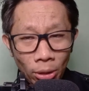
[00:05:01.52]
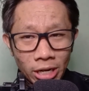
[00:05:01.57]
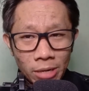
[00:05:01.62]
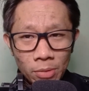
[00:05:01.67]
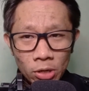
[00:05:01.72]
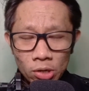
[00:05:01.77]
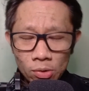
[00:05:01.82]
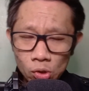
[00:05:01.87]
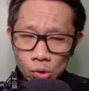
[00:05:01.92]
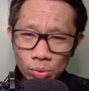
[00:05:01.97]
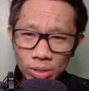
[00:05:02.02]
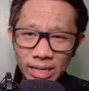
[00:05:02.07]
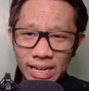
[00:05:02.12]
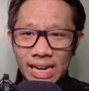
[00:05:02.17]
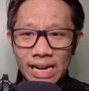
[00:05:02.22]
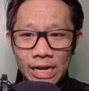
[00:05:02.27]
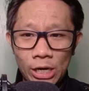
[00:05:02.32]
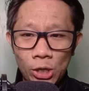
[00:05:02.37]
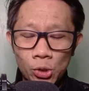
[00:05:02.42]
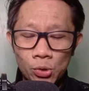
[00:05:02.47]
number two is
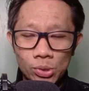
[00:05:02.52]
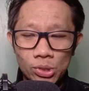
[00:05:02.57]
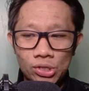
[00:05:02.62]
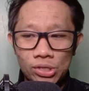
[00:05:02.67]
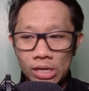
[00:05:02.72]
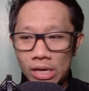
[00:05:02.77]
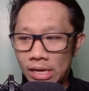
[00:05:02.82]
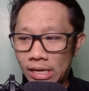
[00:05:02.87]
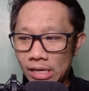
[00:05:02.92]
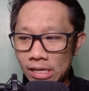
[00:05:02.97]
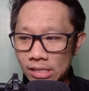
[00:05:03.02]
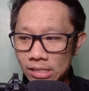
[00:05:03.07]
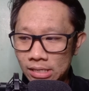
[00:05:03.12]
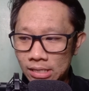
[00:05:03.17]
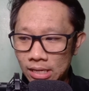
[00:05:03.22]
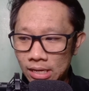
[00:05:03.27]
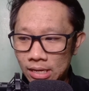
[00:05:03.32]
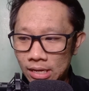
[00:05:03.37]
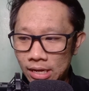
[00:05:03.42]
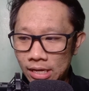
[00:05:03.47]
really interesting. Is
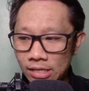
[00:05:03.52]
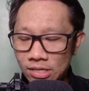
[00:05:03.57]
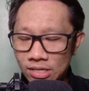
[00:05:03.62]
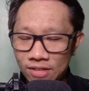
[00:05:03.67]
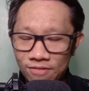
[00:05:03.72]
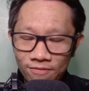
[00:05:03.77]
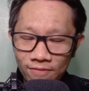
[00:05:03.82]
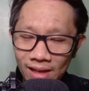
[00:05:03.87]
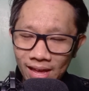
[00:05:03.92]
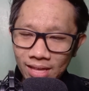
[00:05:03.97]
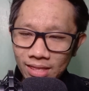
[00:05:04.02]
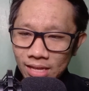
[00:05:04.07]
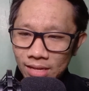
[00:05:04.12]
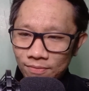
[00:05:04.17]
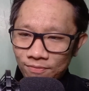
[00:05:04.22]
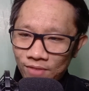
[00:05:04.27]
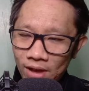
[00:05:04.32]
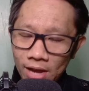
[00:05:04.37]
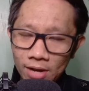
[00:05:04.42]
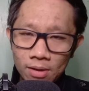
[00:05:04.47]
It's the fact
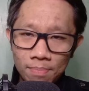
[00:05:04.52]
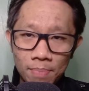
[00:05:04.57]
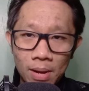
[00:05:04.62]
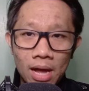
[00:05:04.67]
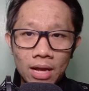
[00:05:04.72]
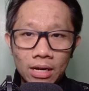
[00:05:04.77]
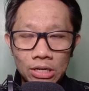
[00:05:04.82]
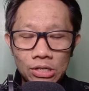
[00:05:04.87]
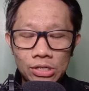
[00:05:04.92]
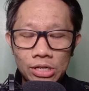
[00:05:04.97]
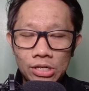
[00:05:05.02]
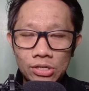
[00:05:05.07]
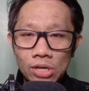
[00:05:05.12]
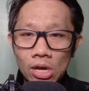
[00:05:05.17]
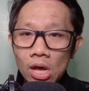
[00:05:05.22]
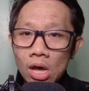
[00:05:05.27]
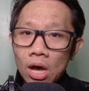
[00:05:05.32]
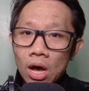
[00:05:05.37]
that fire policies